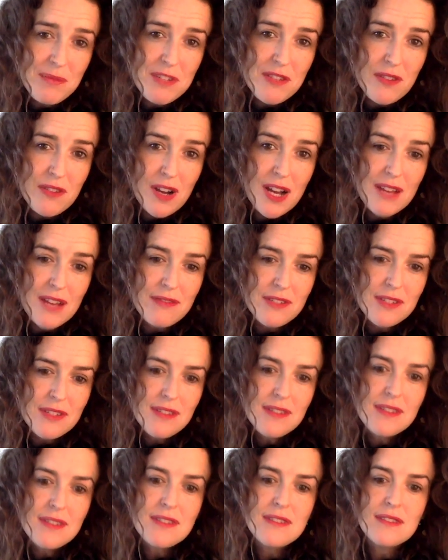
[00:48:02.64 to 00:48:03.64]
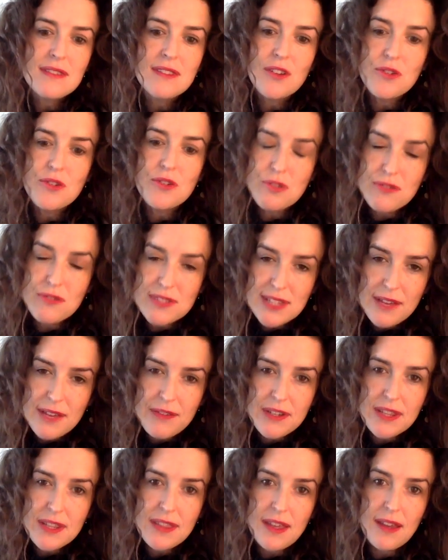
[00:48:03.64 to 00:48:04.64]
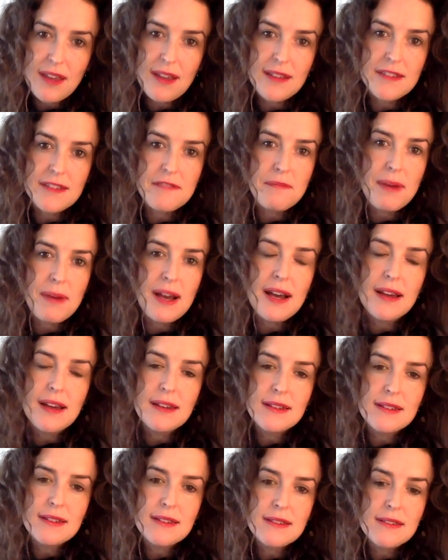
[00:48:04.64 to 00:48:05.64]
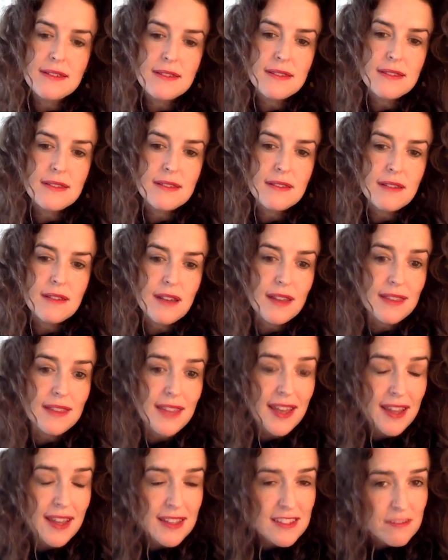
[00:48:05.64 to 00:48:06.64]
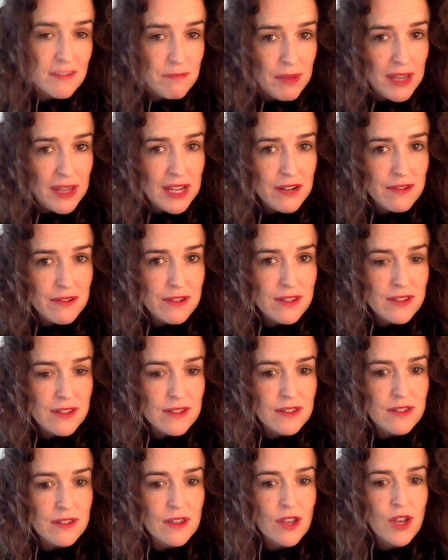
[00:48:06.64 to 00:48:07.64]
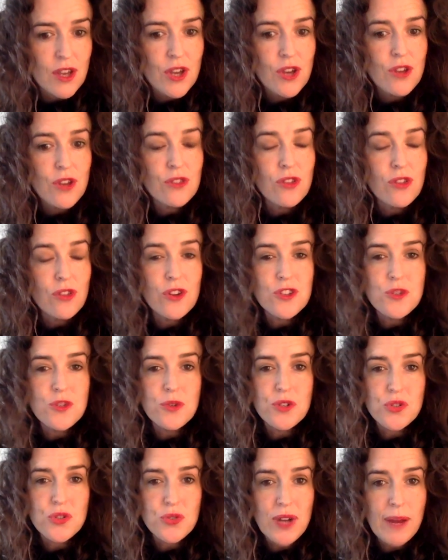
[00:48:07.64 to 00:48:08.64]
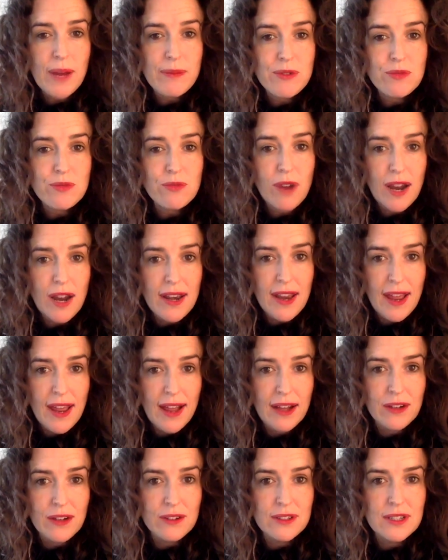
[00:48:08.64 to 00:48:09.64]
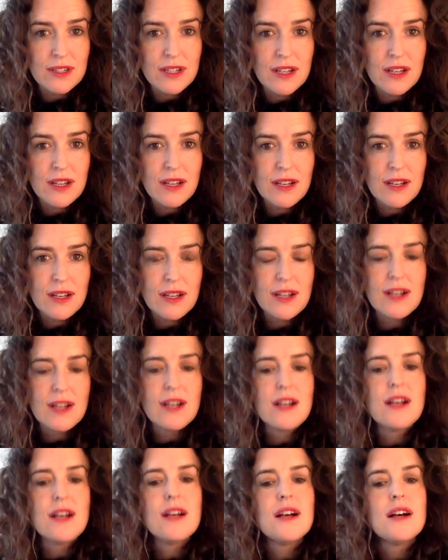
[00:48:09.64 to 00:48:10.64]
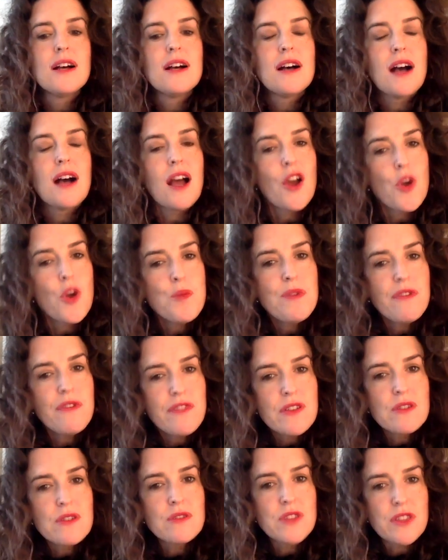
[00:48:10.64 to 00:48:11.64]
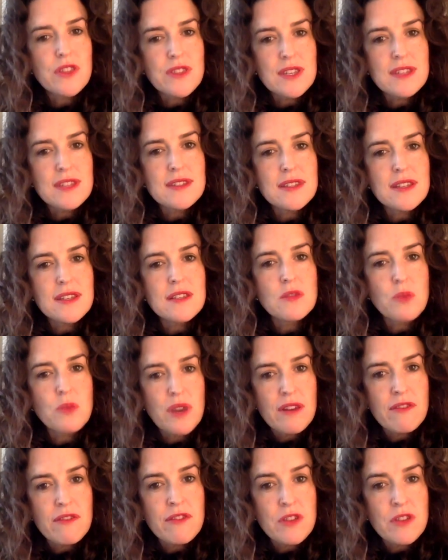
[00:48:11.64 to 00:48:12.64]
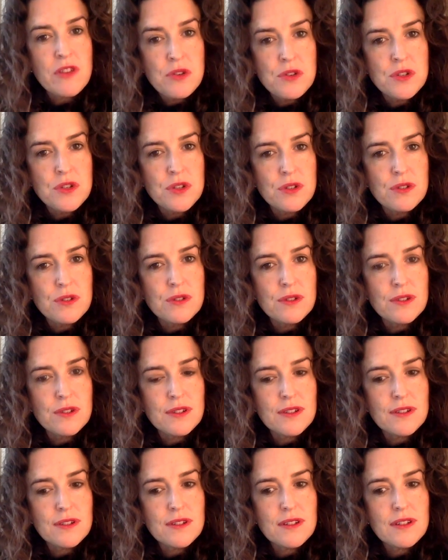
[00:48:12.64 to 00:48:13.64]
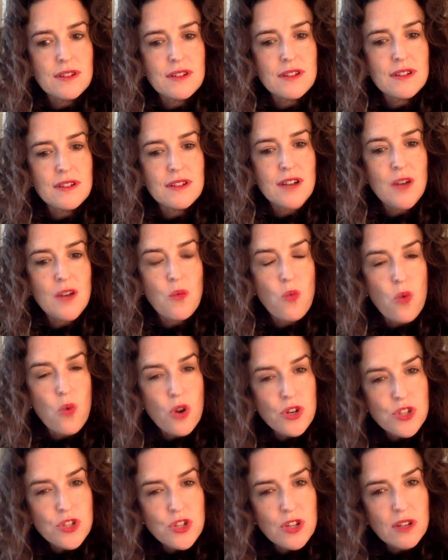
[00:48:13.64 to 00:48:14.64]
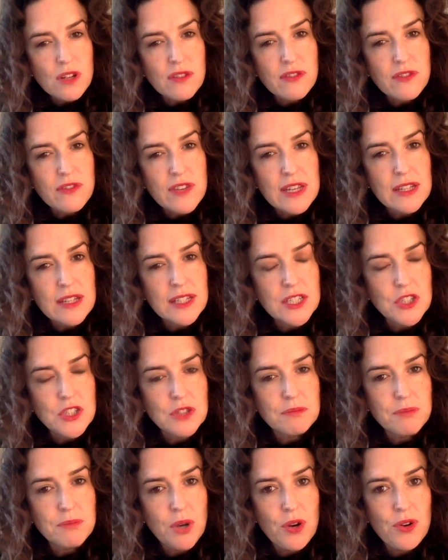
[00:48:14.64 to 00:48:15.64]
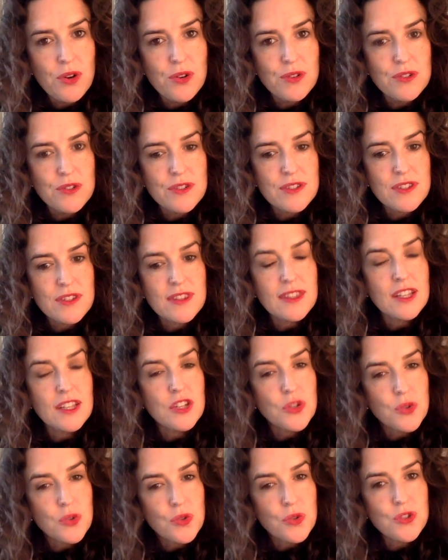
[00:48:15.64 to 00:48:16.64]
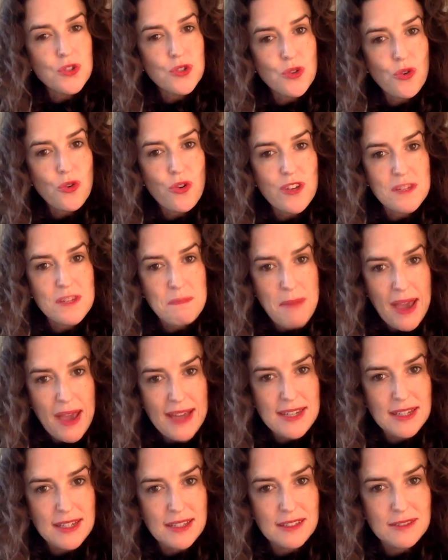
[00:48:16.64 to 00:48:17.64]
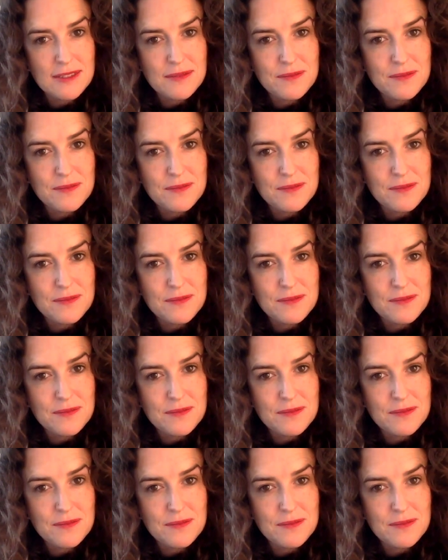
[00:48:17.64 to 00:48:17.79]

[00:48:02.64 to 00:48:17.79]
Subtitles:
survivors, those who've suffered at the hands of partners, at the hands of parents, those who are trapped right now, I hope you feel that this is a win for you too. I want you to feel in your bones that your stories matter.